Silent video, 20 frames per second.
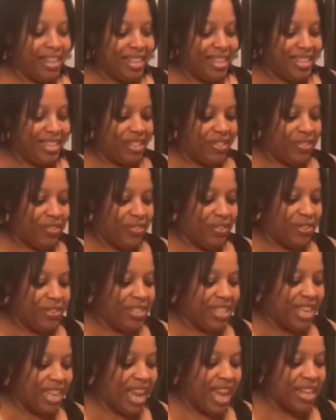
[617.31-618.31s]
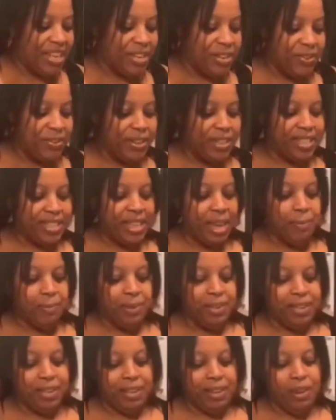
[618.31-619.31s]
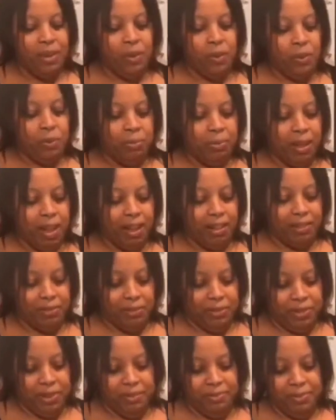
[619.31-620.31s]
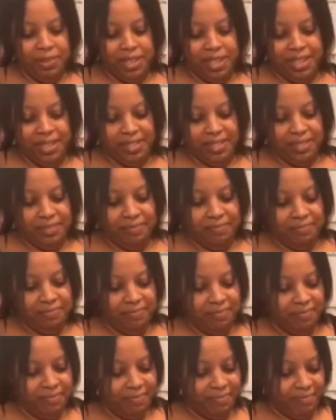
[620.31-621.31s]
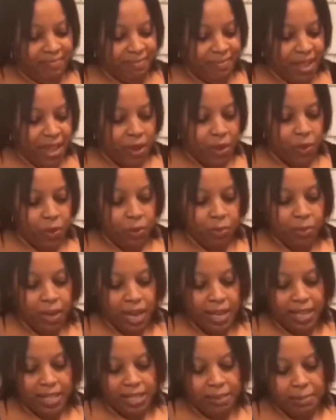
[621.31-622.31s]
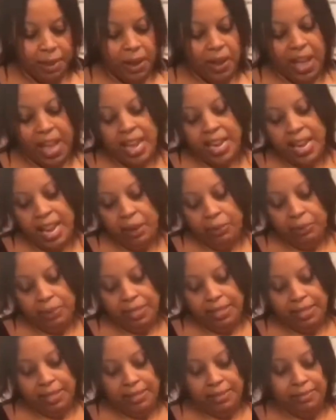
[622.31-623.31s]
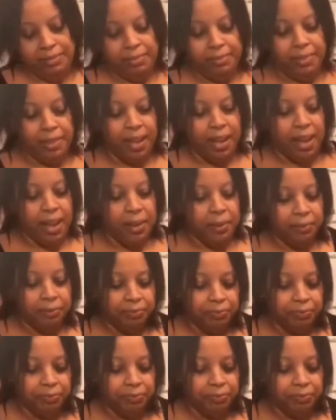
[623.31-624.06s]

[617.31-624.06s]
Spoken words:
So the first thing I do is I put in a whole block of cream cheese. That whole block is about 8 ounces, okay?